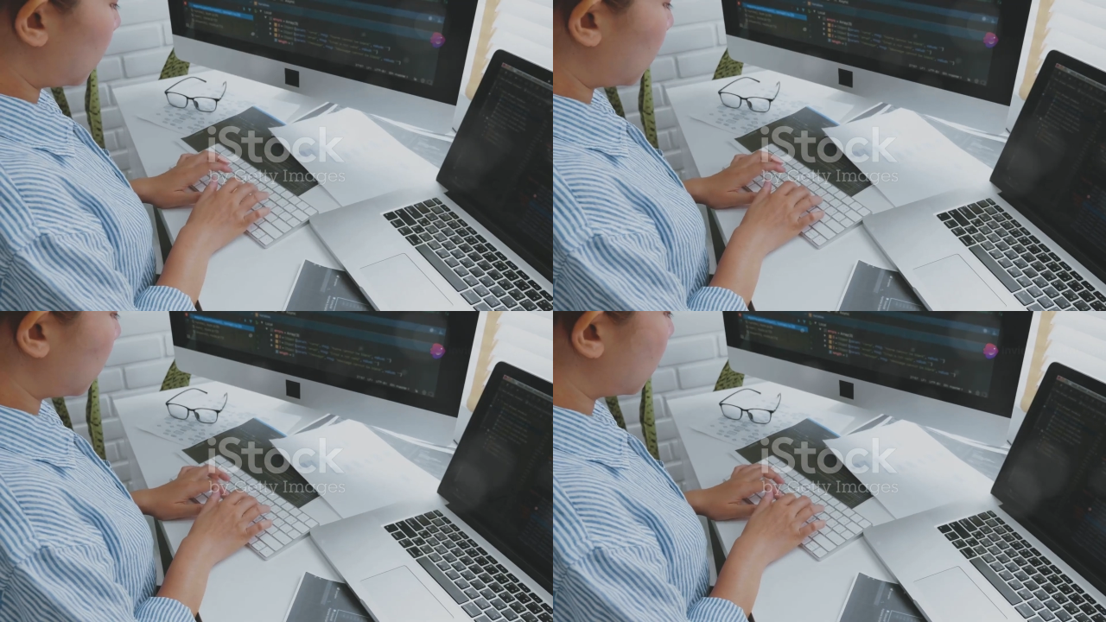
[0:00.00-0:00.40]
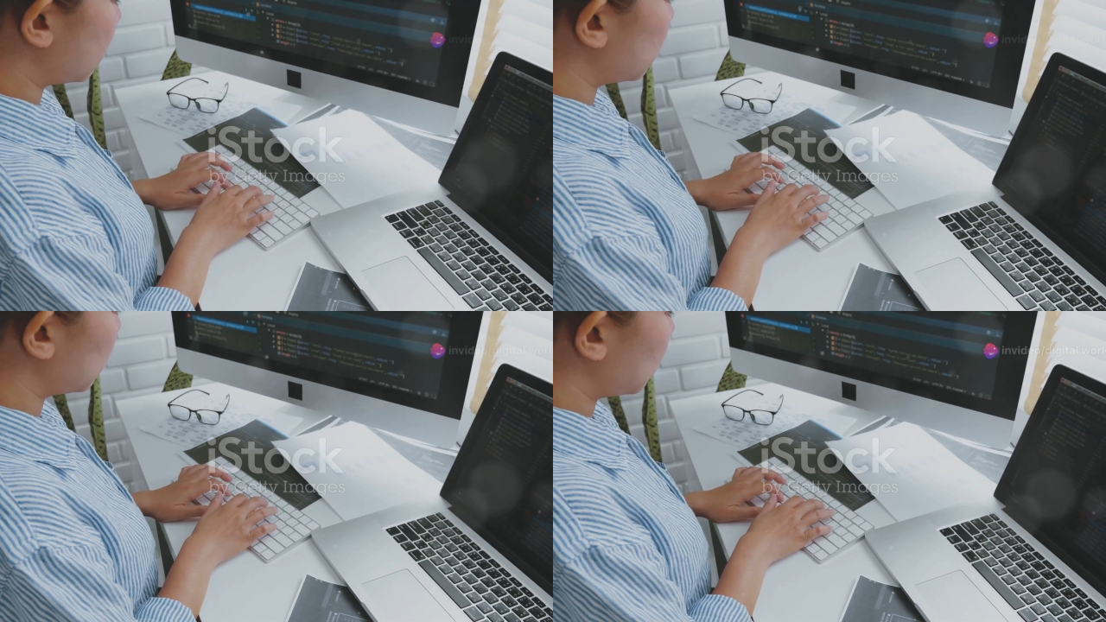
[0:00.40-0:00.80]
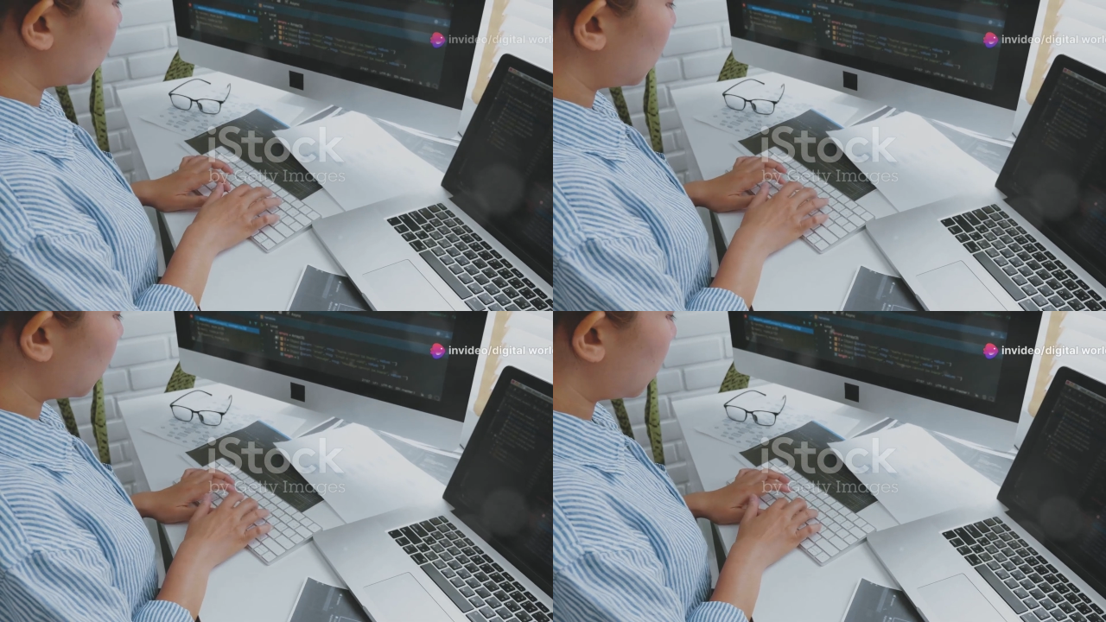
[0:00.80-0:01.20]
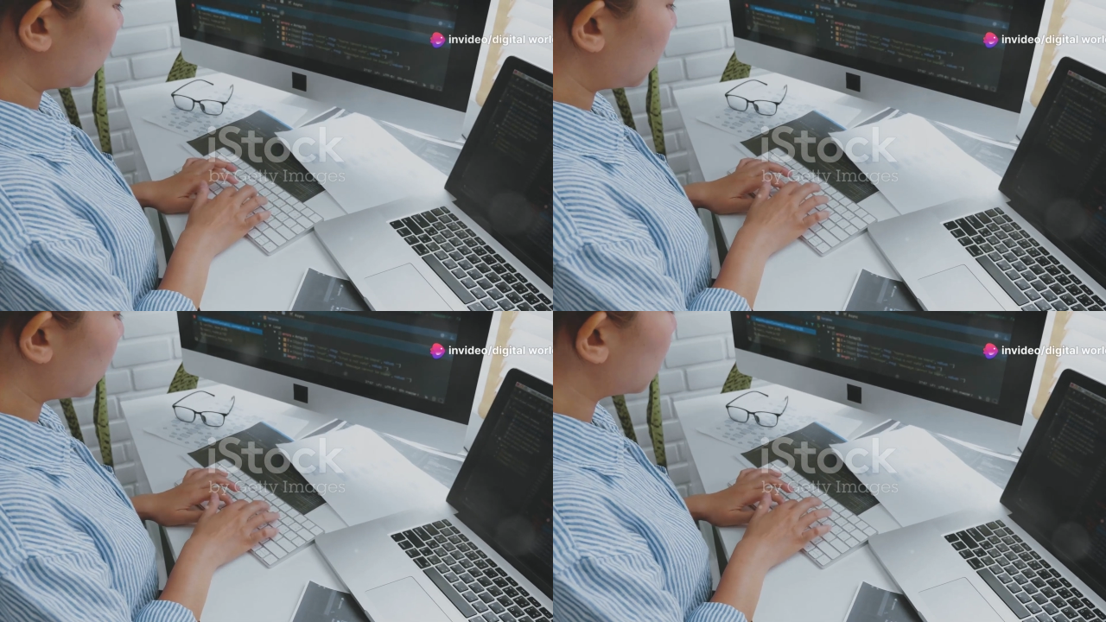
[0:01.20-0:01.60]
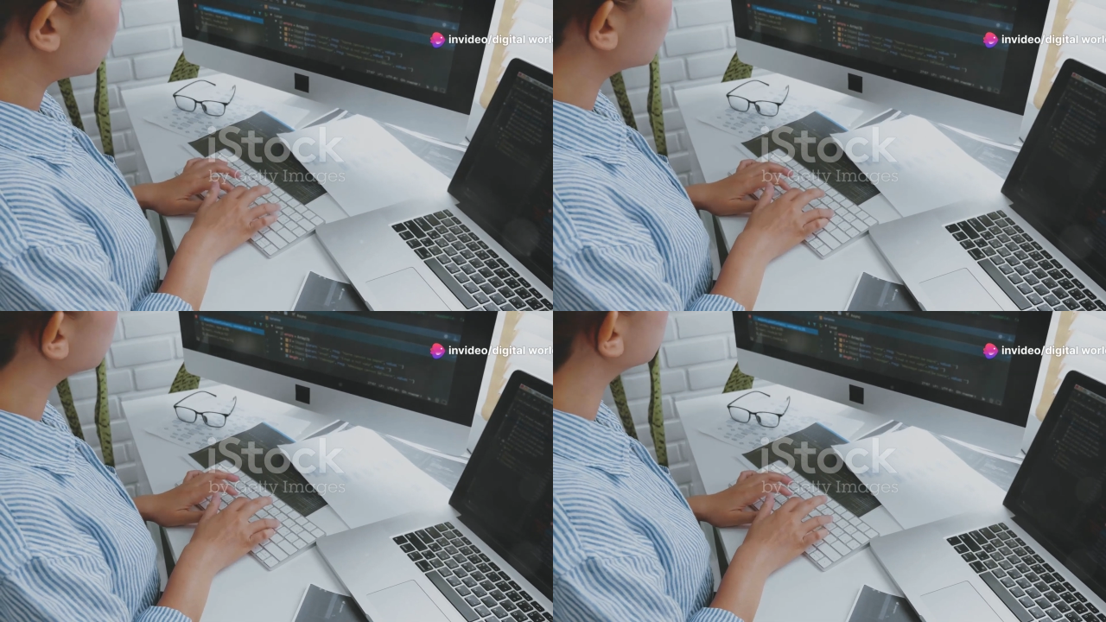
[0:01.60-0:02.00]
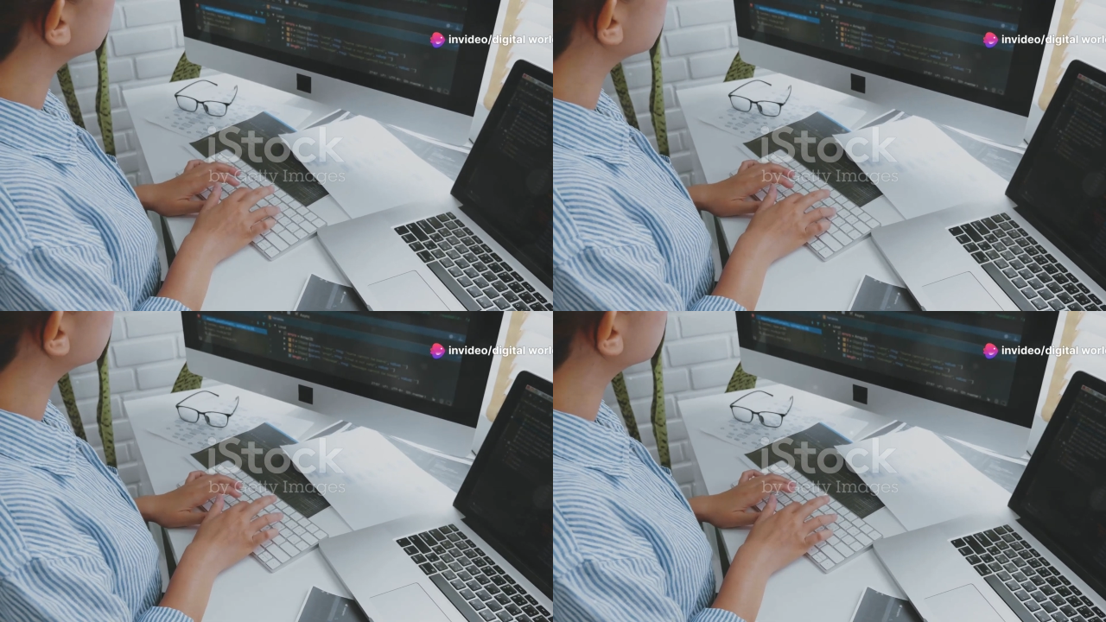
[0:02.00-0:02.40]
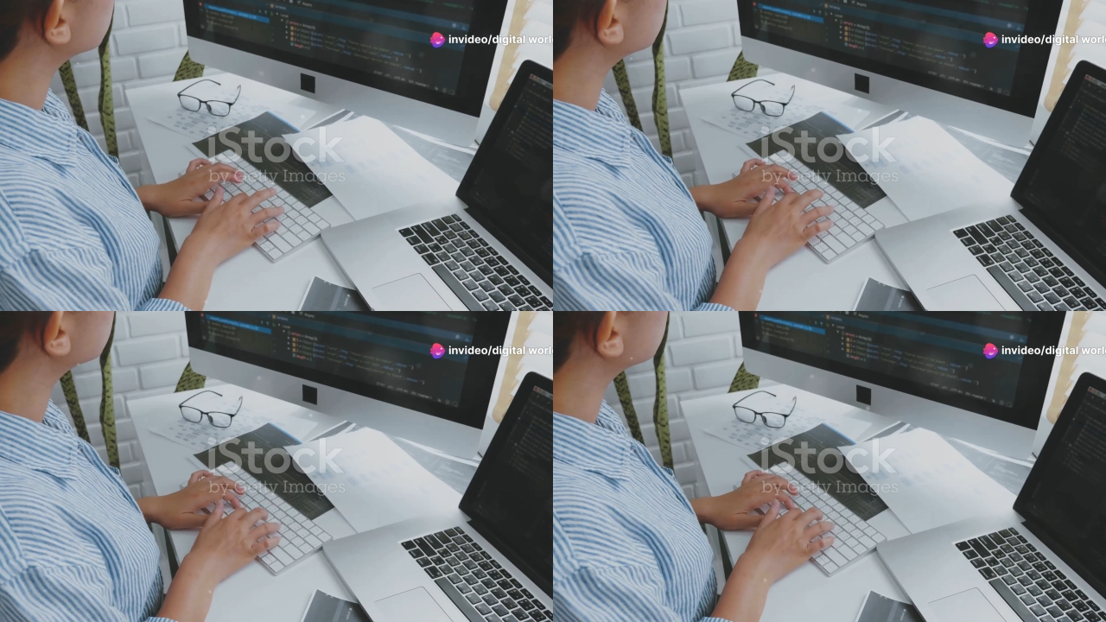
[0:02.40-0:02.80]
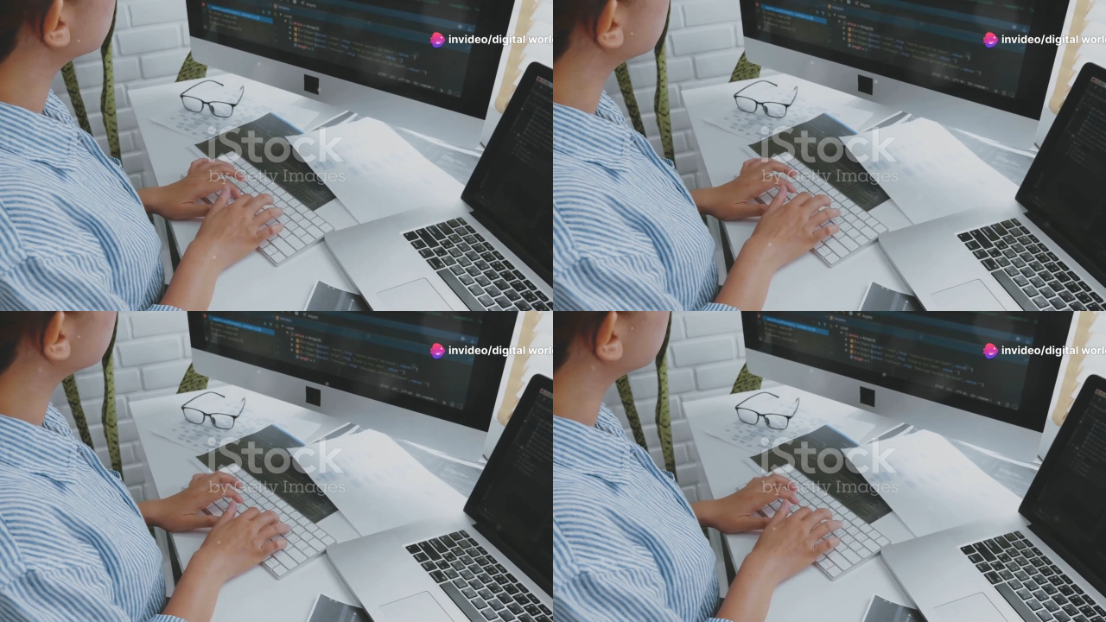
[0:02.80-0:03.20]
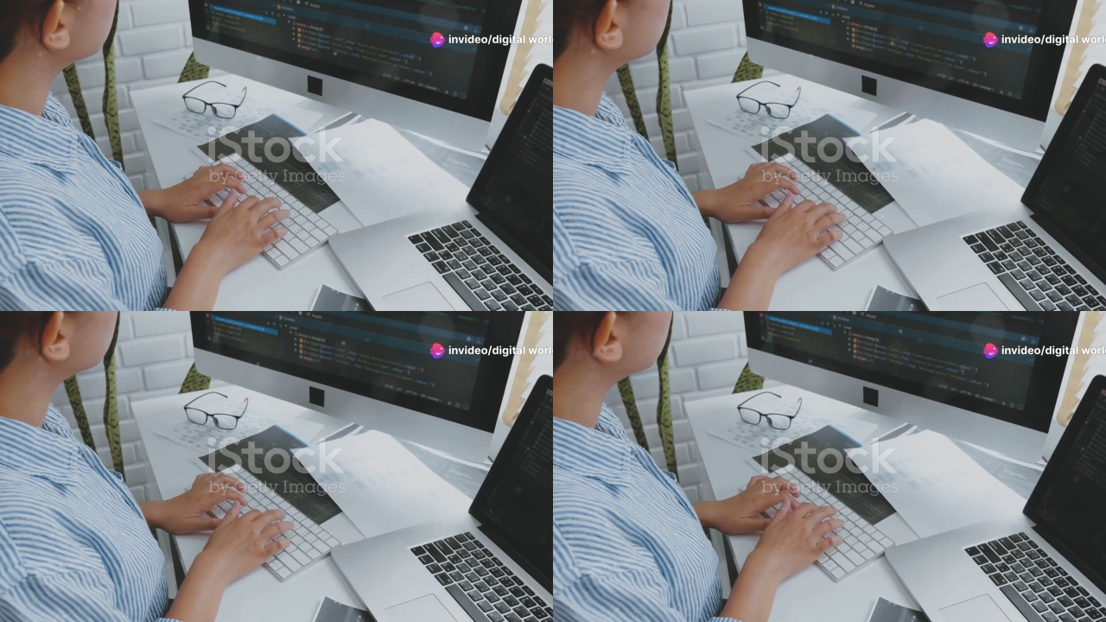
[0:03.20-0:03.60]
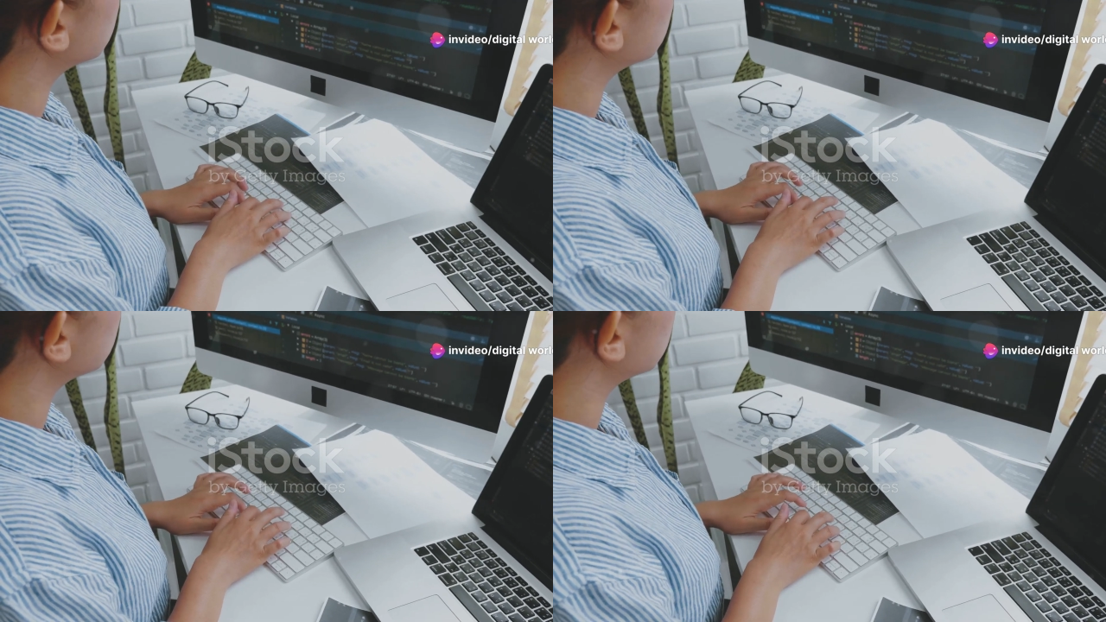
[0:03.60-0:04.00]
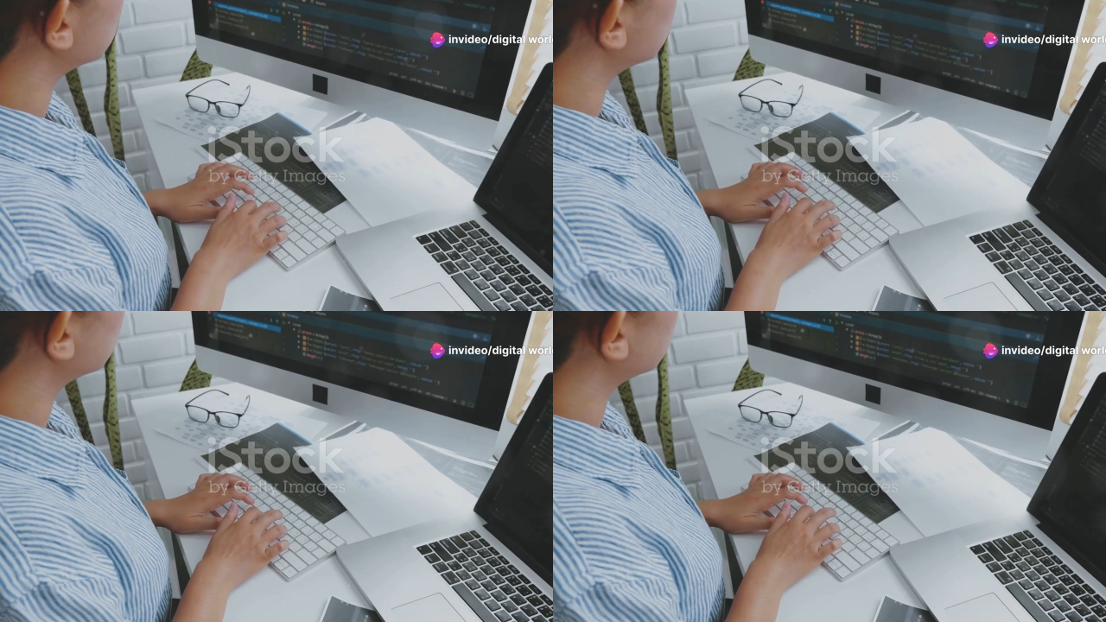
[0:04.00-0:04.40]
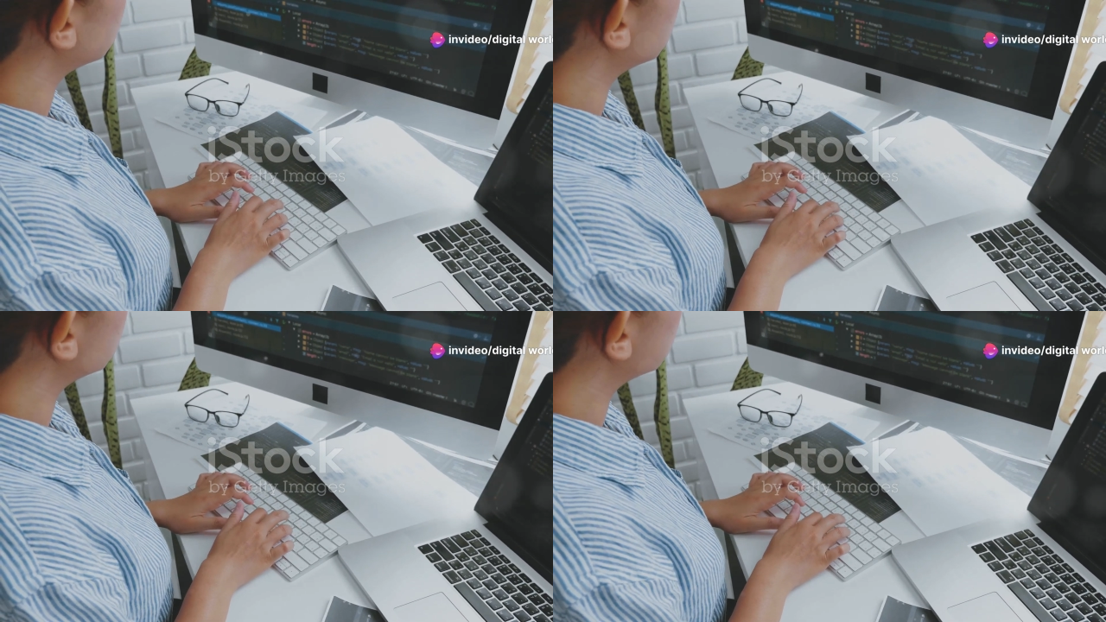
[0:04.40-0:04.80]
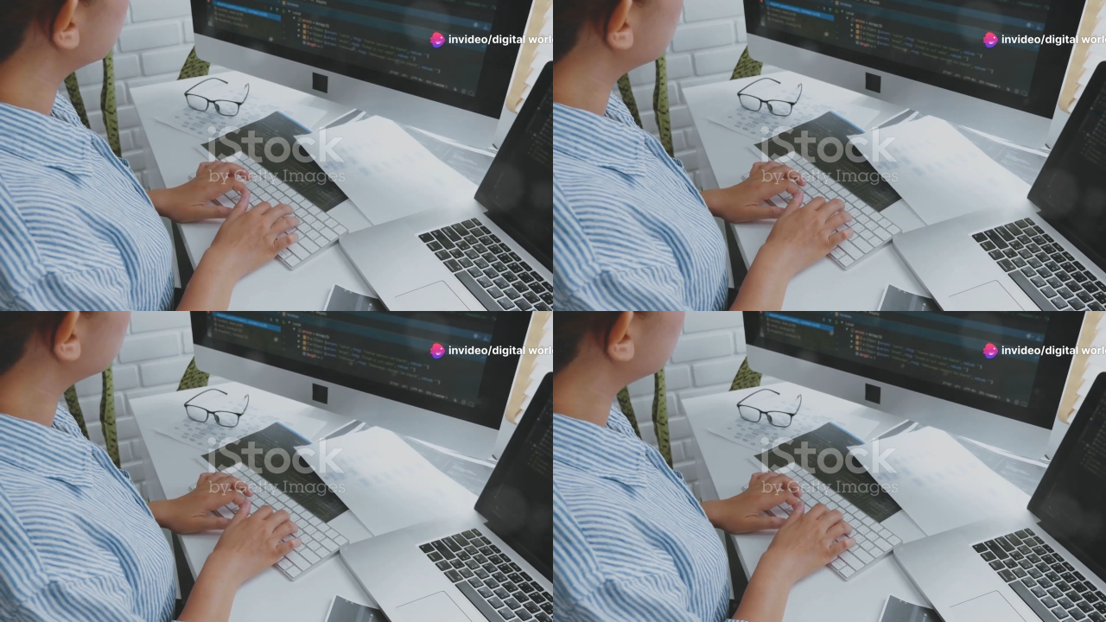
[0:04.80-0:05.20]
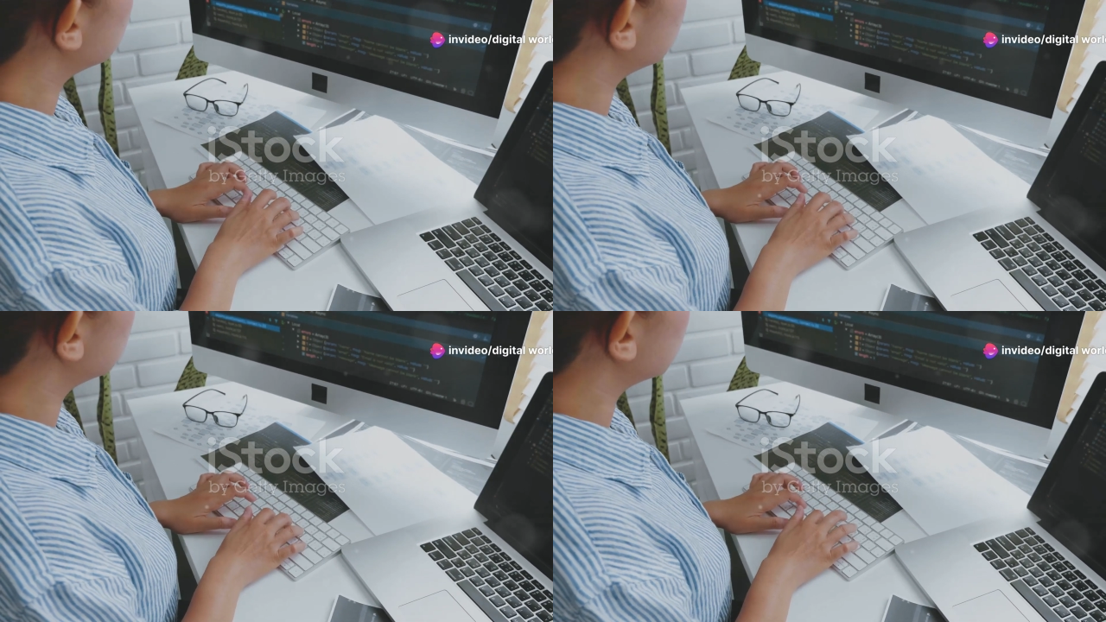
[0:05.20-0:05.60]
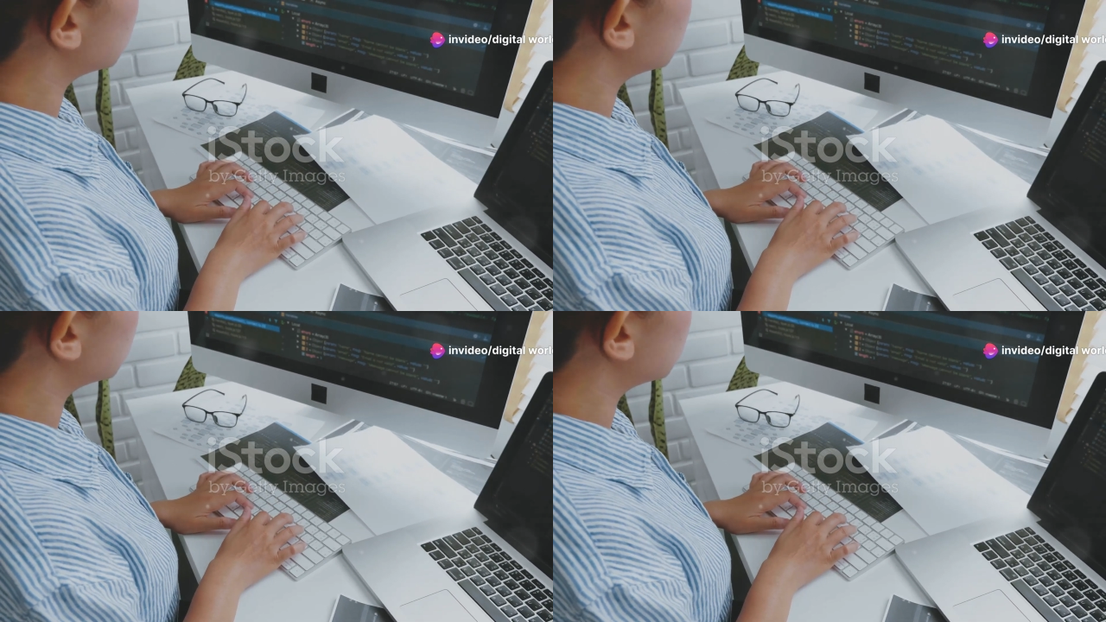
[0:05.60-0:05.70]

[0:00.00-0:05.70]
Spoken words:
No face is visible, so there are no lips to read.